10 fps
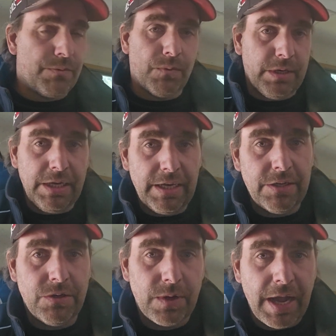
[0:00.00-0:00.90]
But when you get
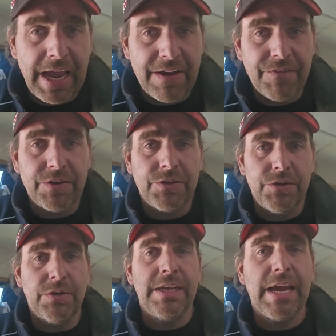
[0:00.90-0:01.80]
into a heavier duty